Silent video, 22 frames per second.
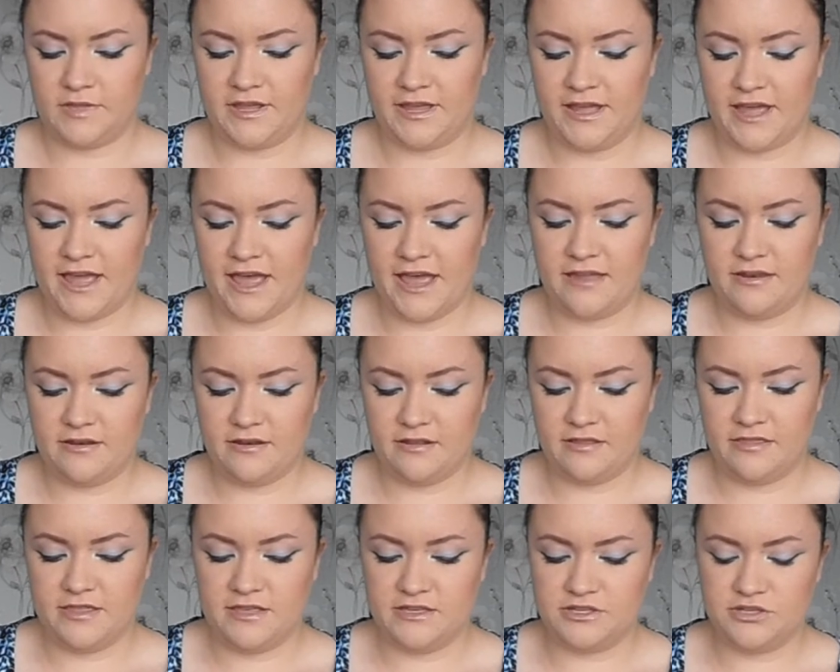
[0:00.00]

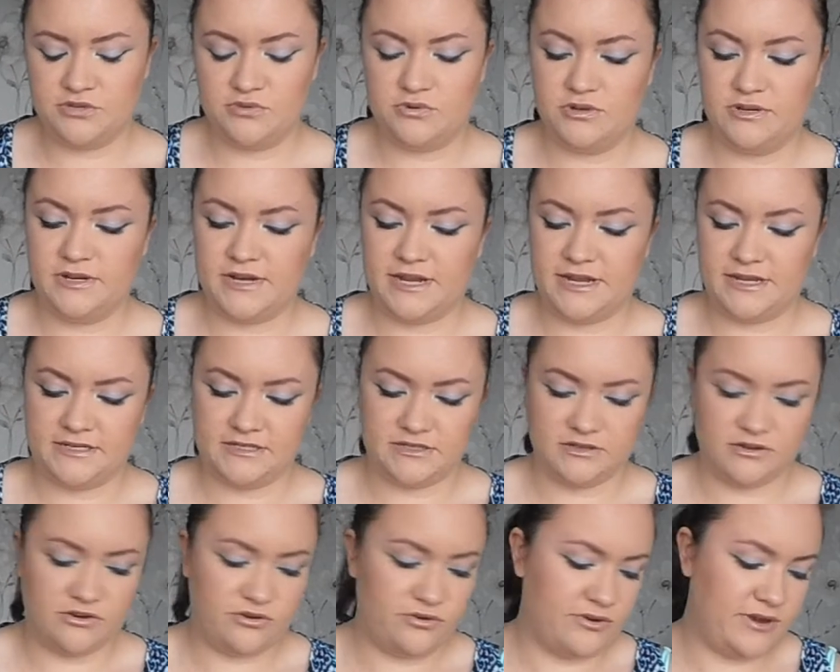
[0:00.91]
Again, these are all
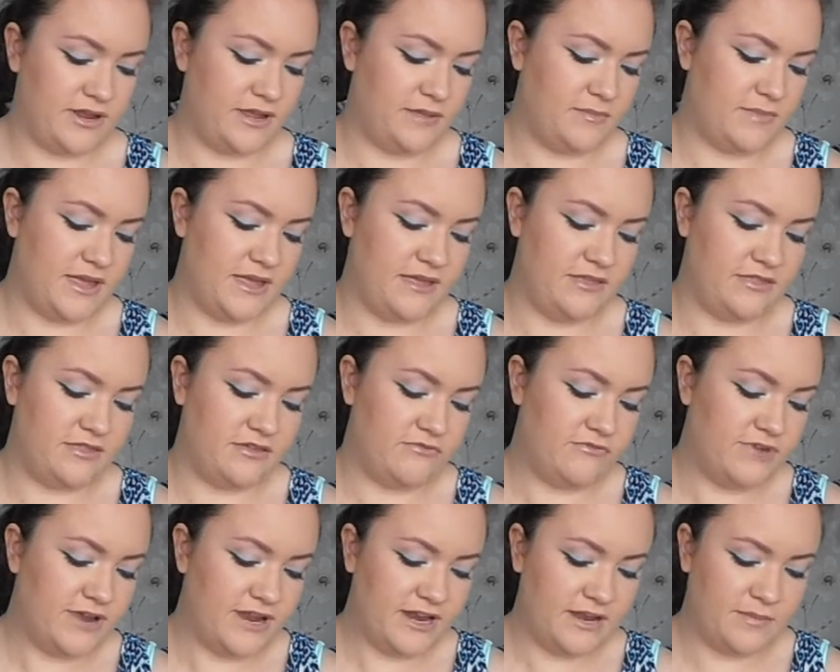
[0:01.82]
nice and creamy.
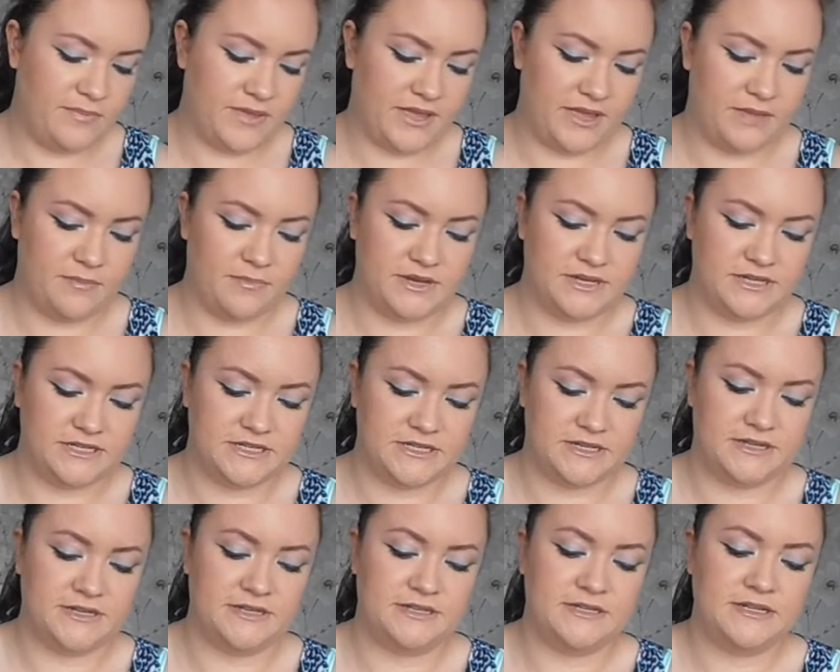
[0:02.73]
They're really
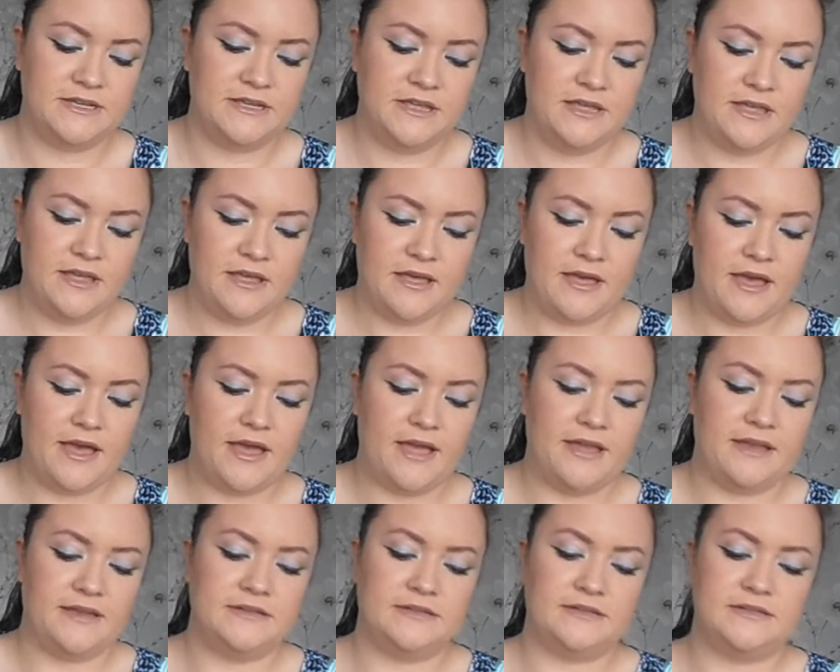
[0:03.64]
pigmented.
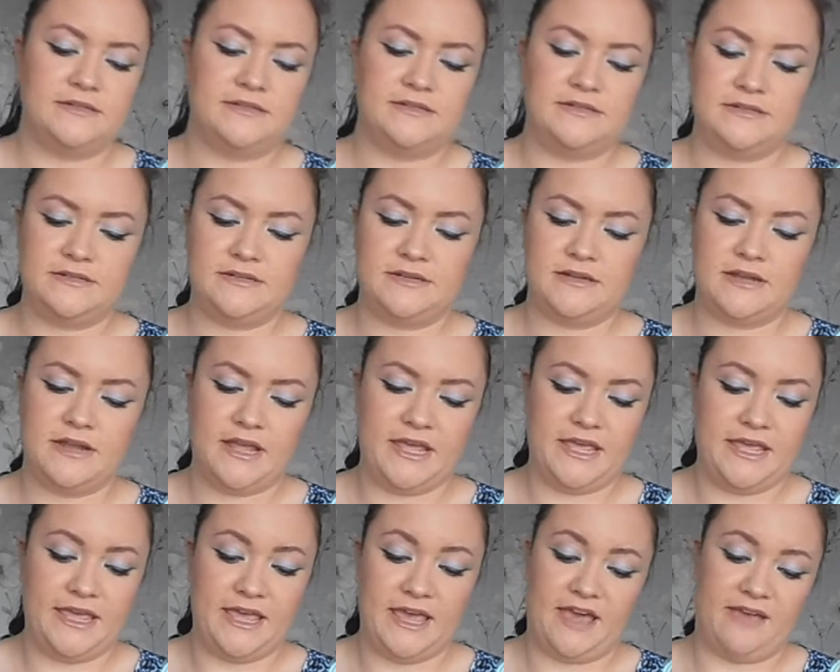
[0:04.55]
And
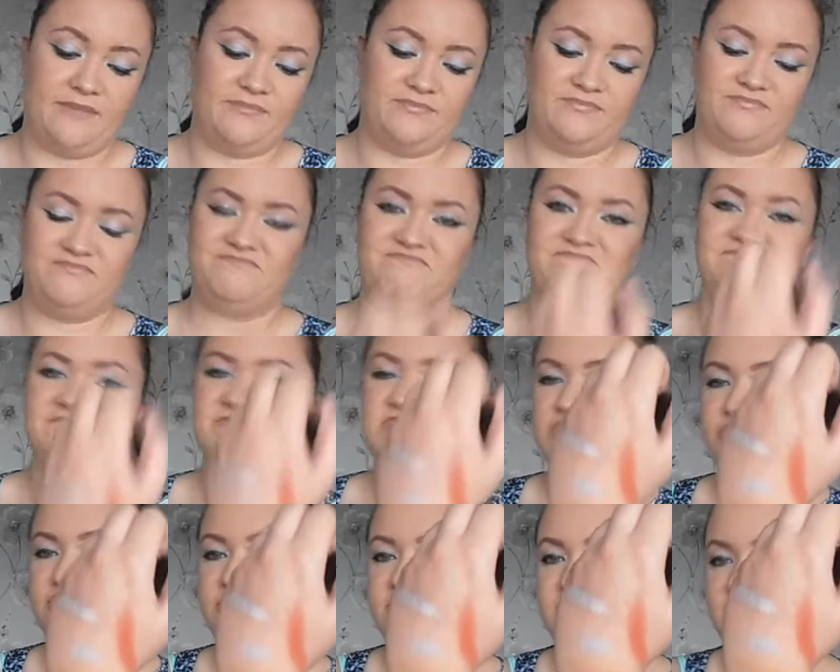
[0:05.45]
yeah,
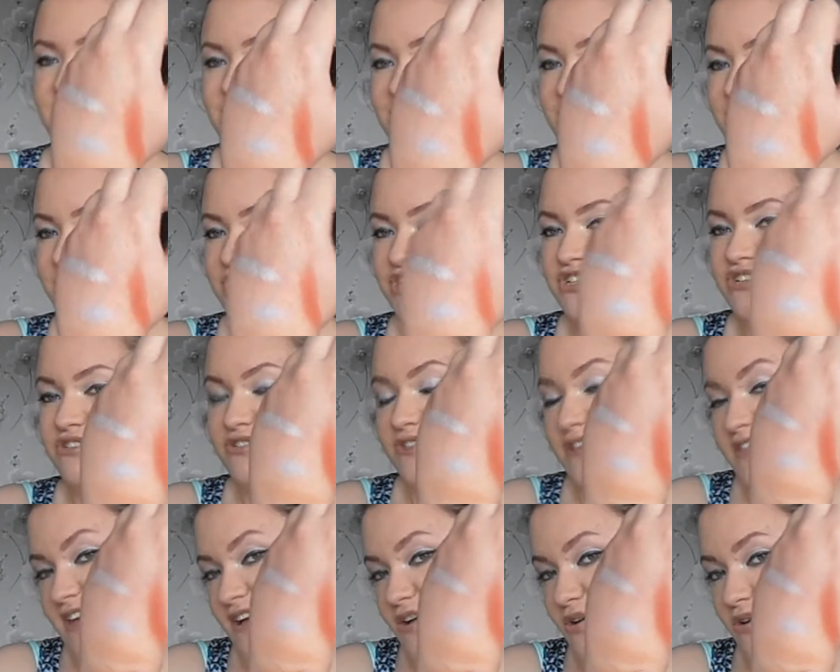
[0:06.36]
just
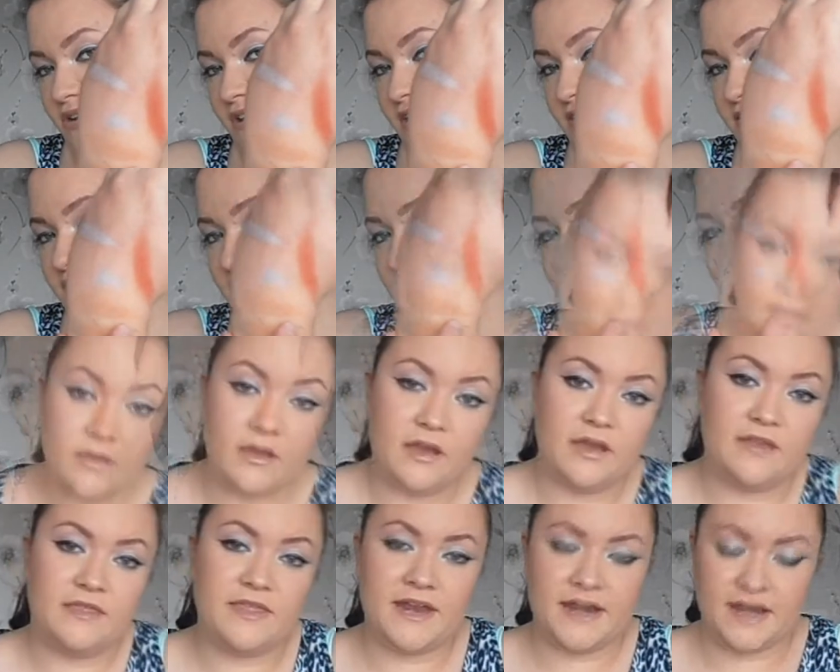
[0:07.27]
look at that colour.
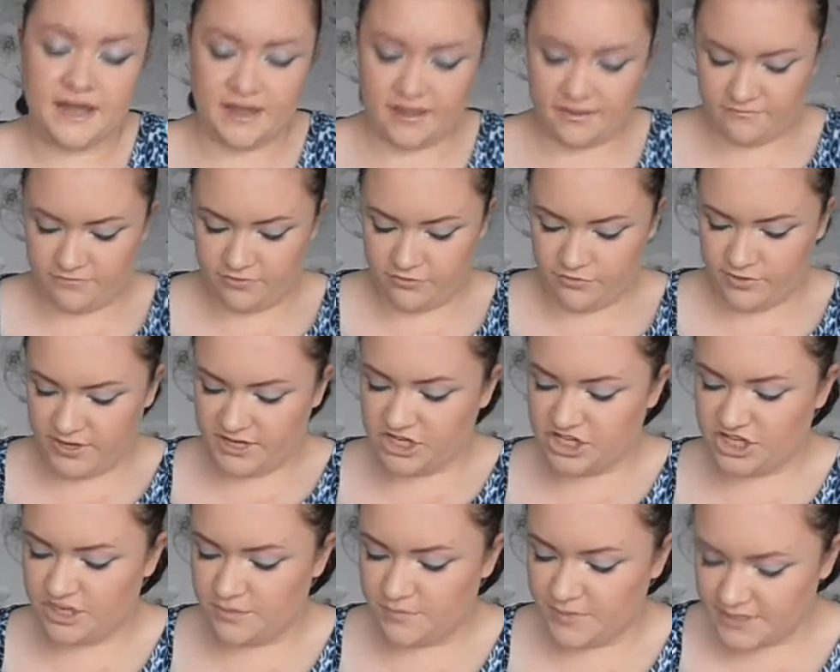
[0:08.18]
And then I have three
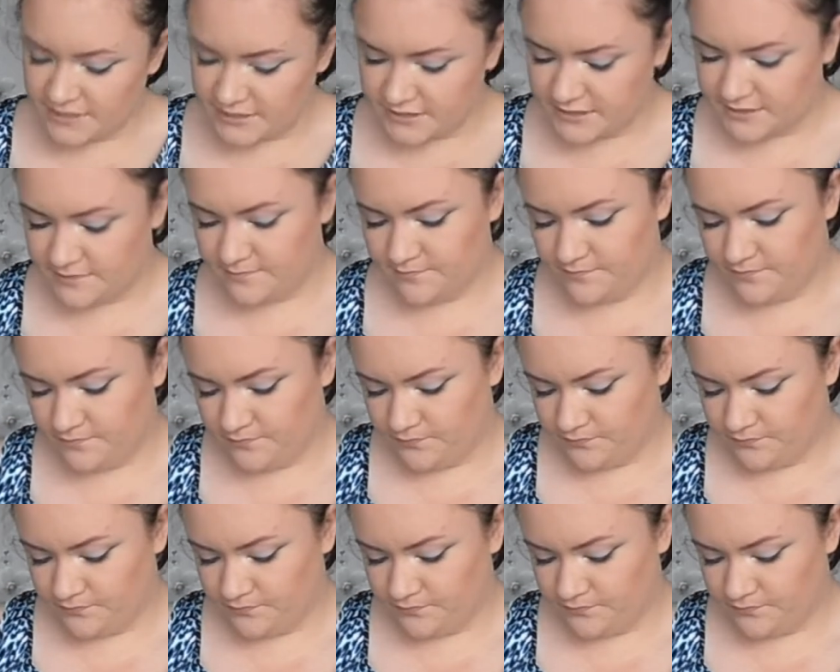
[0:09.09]
shimmers.